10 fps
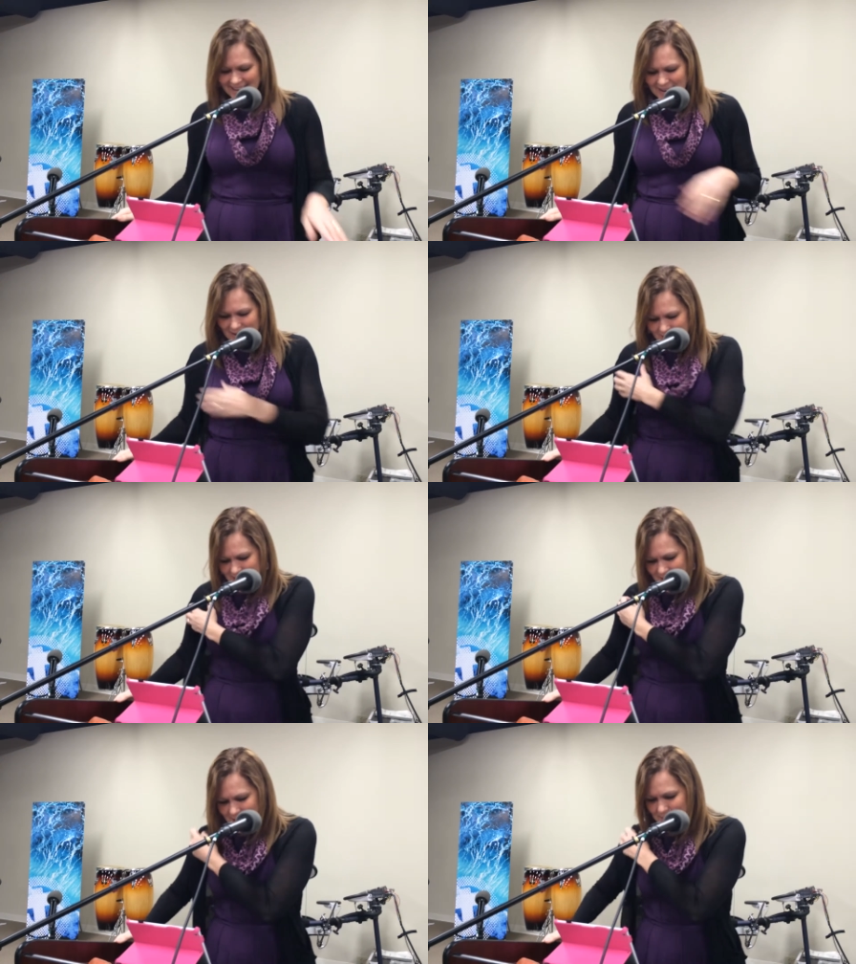you know,
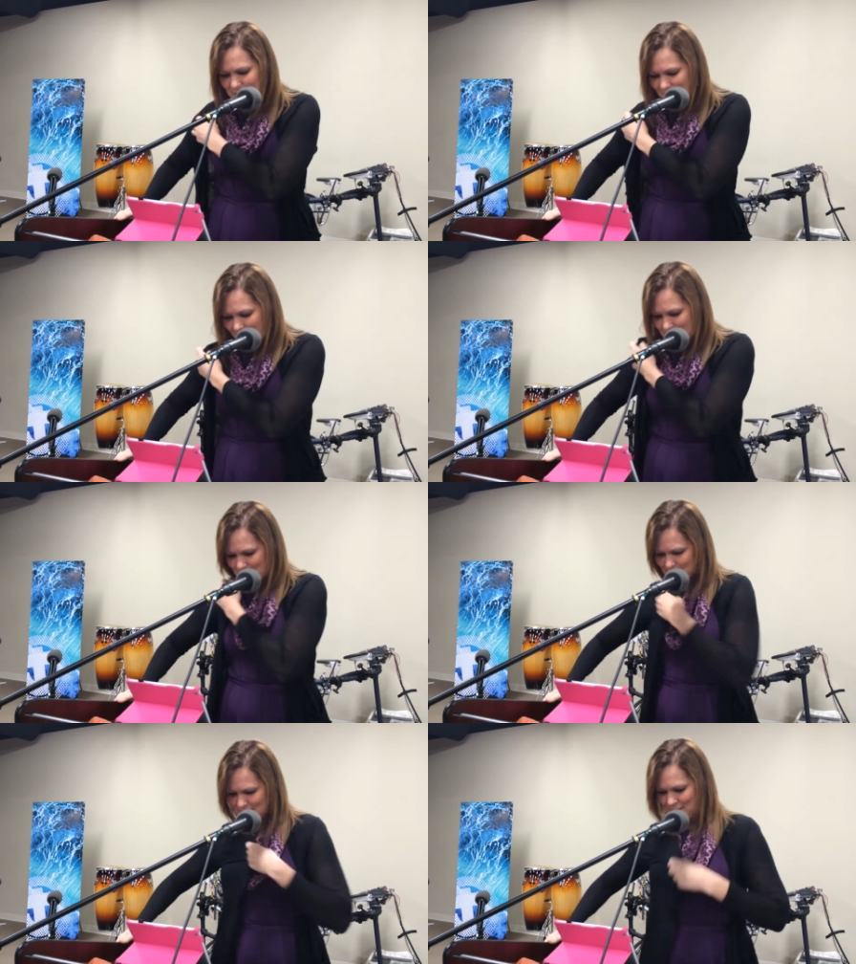um, you're
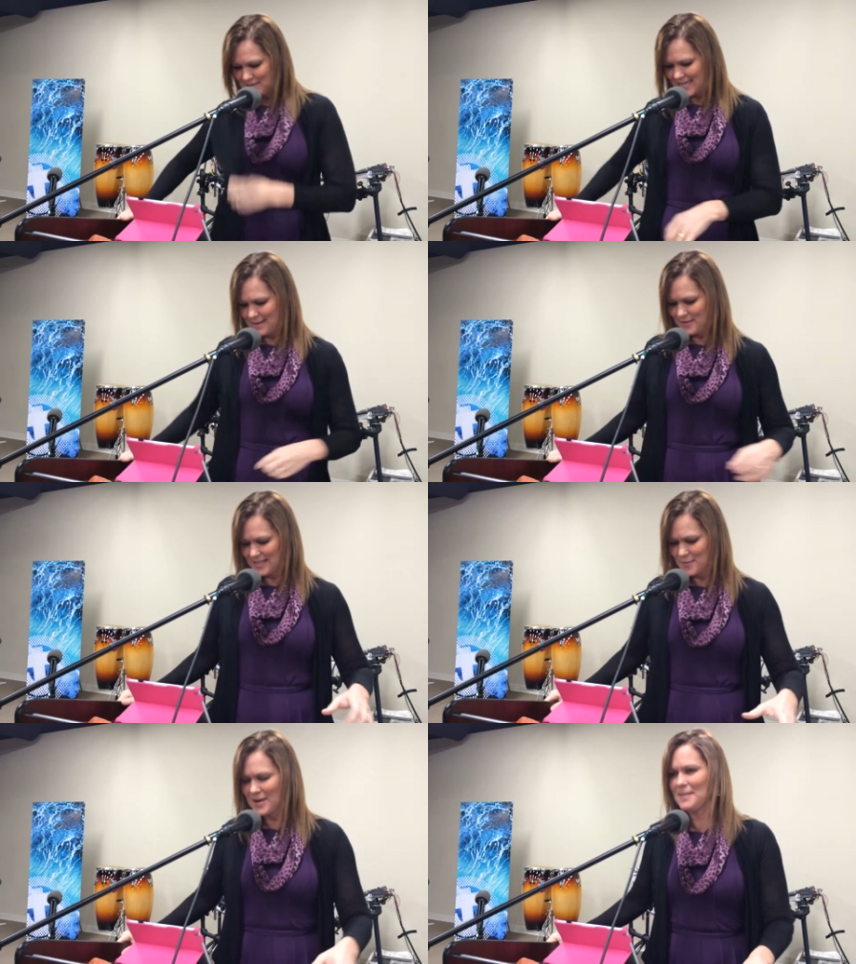happy for your team
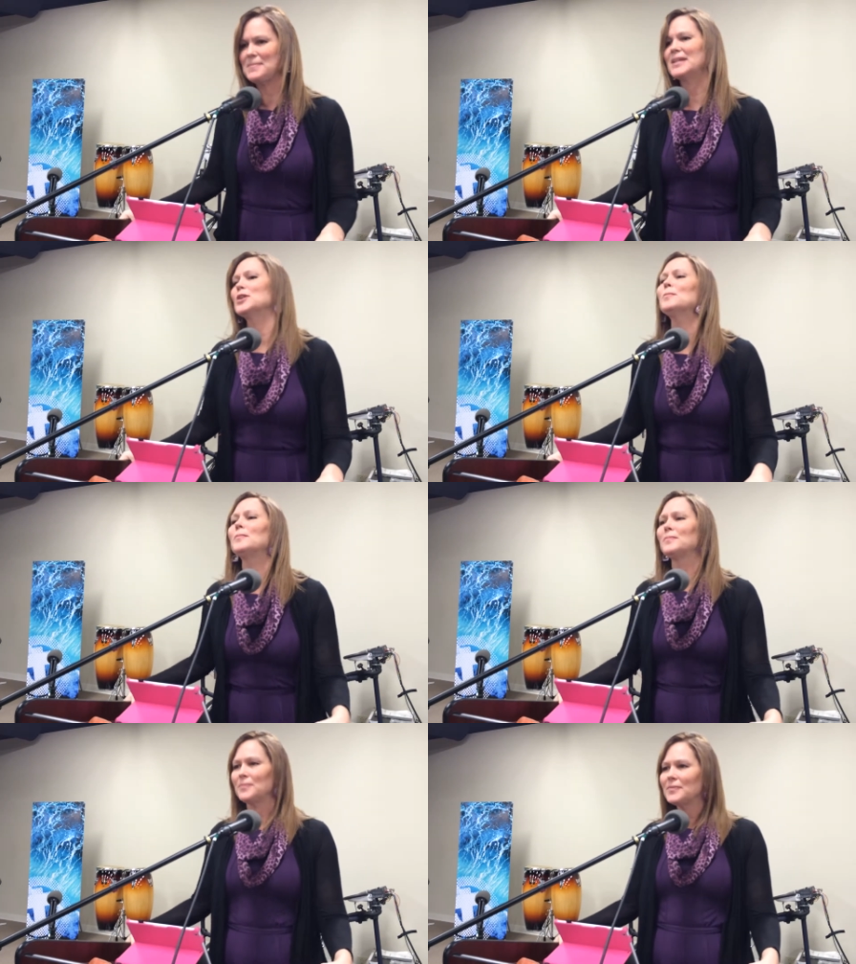when you win, but you're
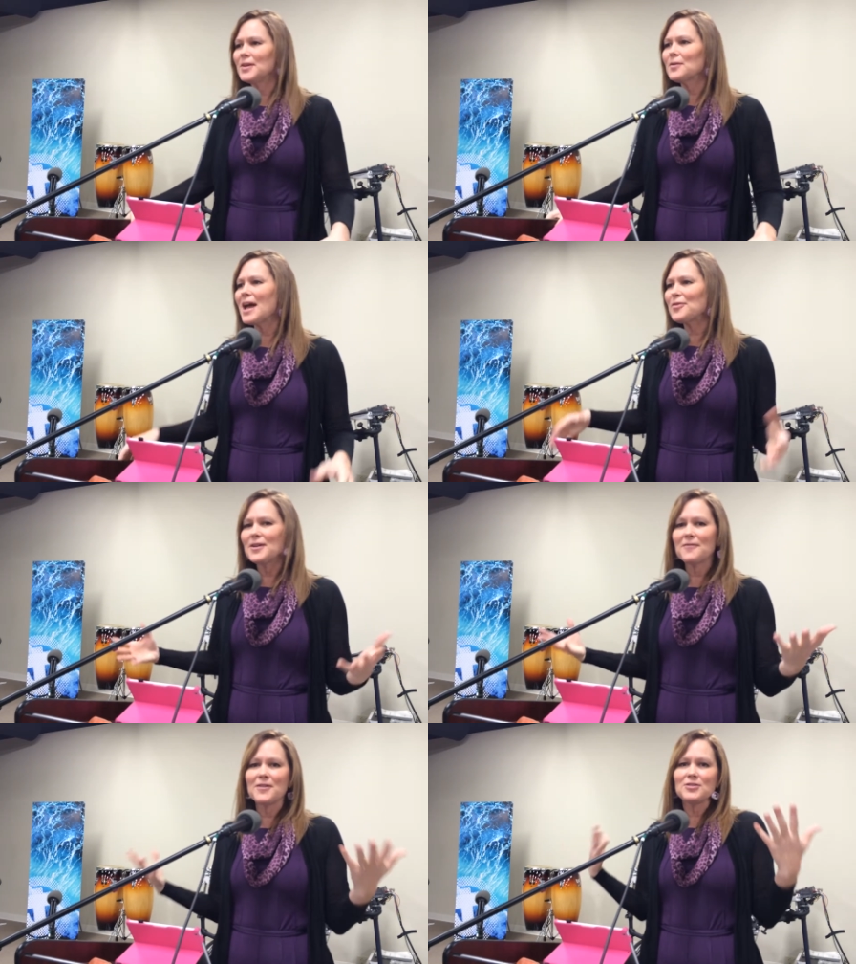you're out
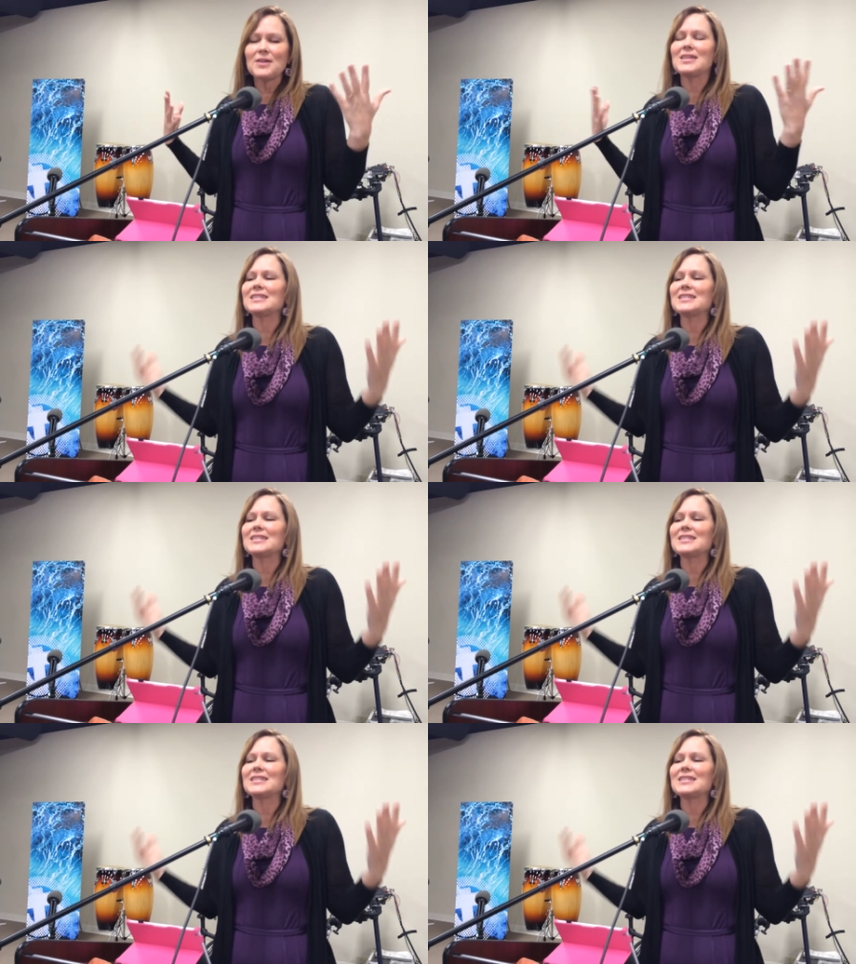there for yourself.